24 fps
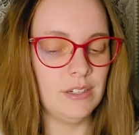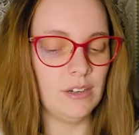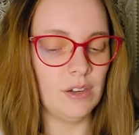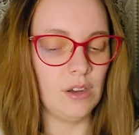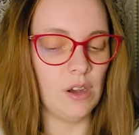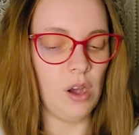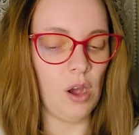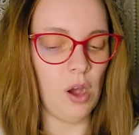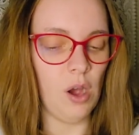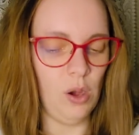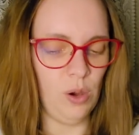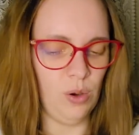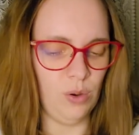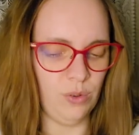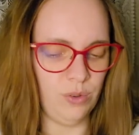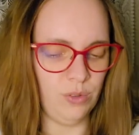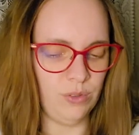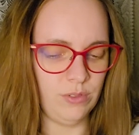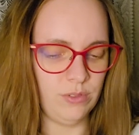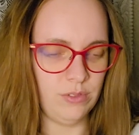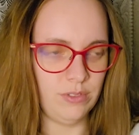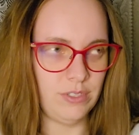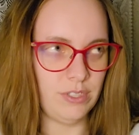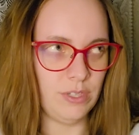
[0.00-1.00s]
Oh,
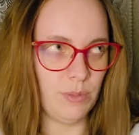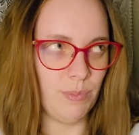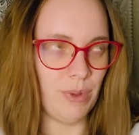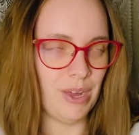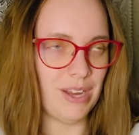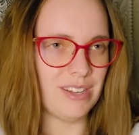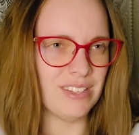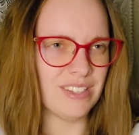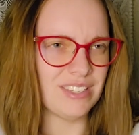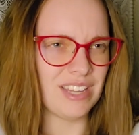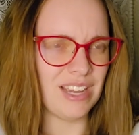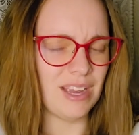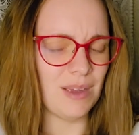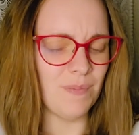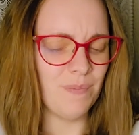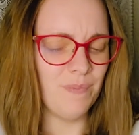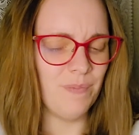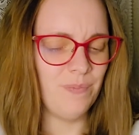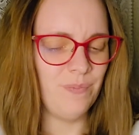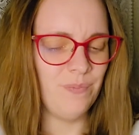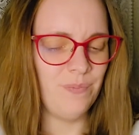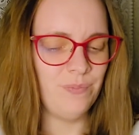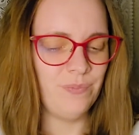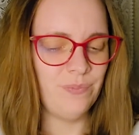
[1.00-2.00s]
to Ben and Sam.
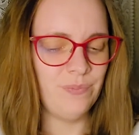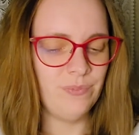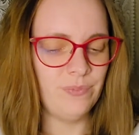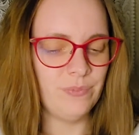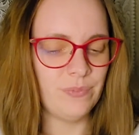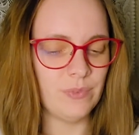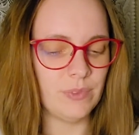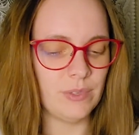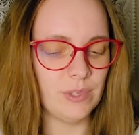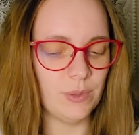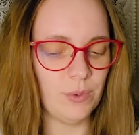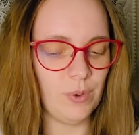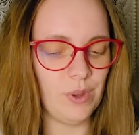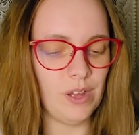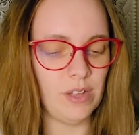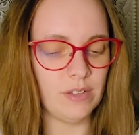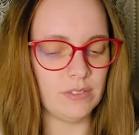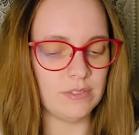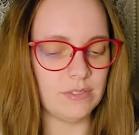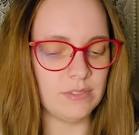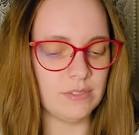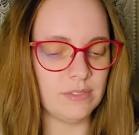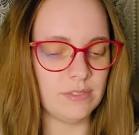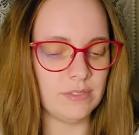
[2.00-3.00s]

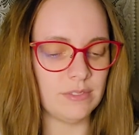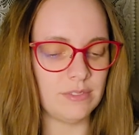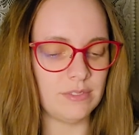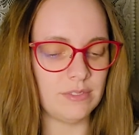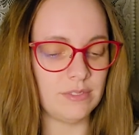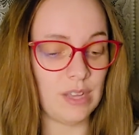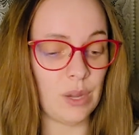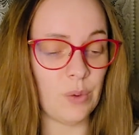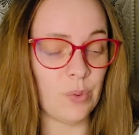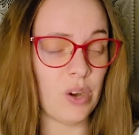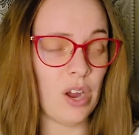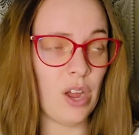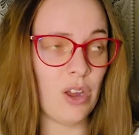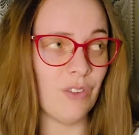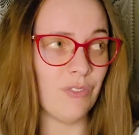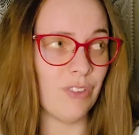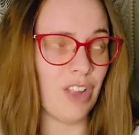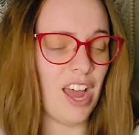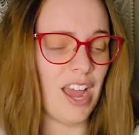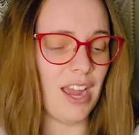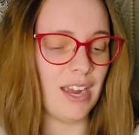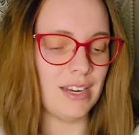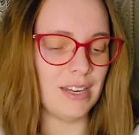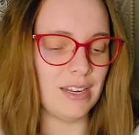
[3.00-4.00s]
Well, they were out of
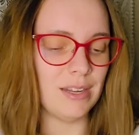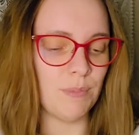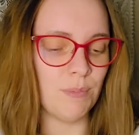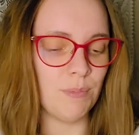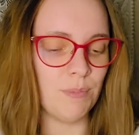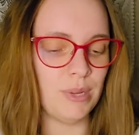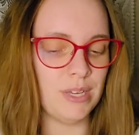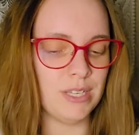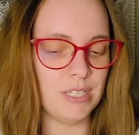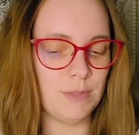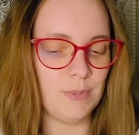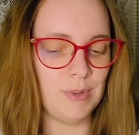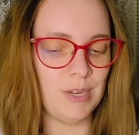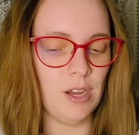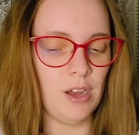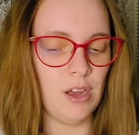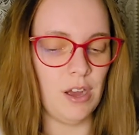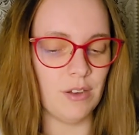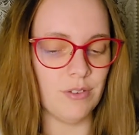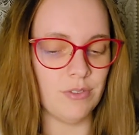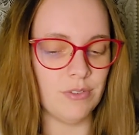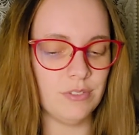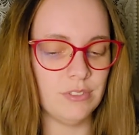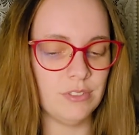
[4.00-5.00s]
line, and it pissed me
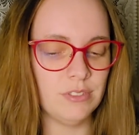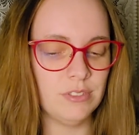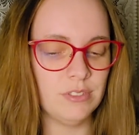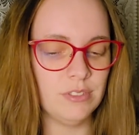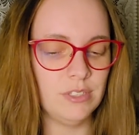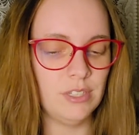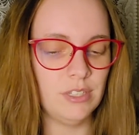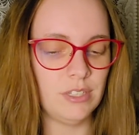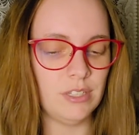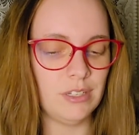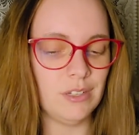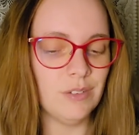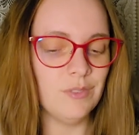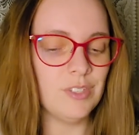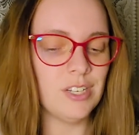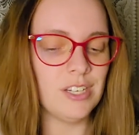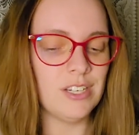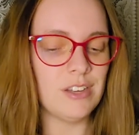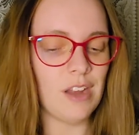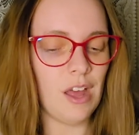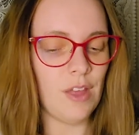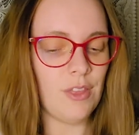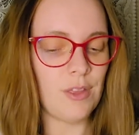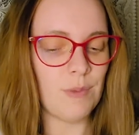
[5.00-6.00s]
off. You've
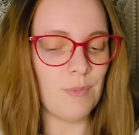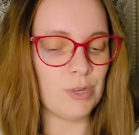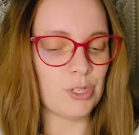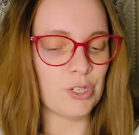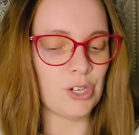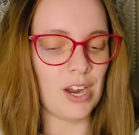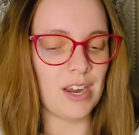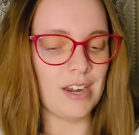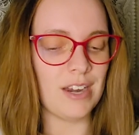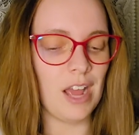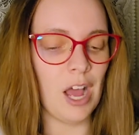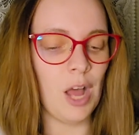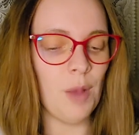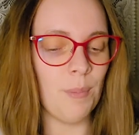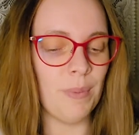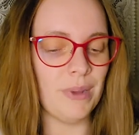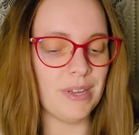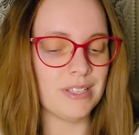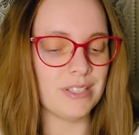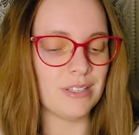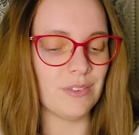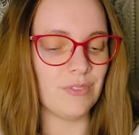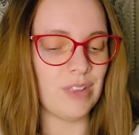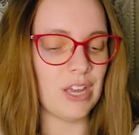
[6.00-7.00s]
done nothing but try and help
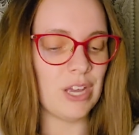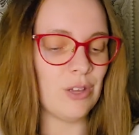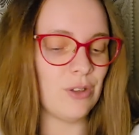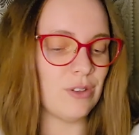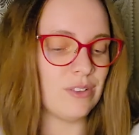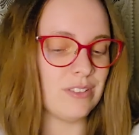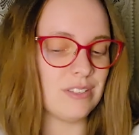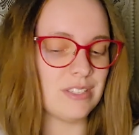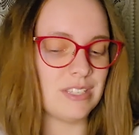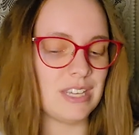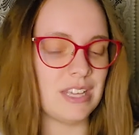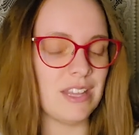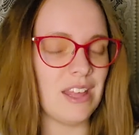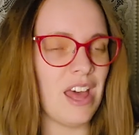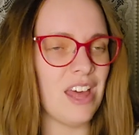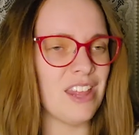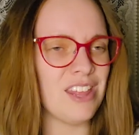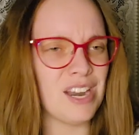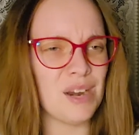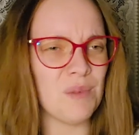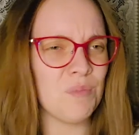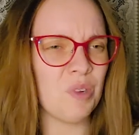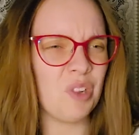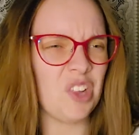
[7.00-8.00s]
us. If they couldn't see that,
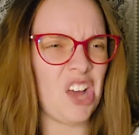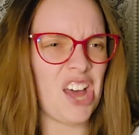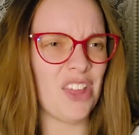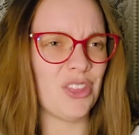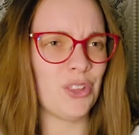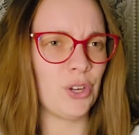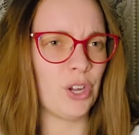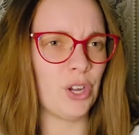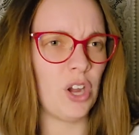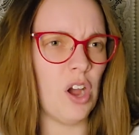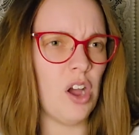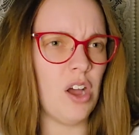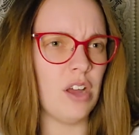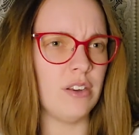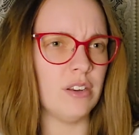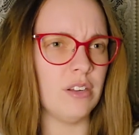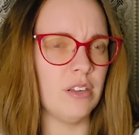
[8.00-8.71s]
then I'm glad they're gone.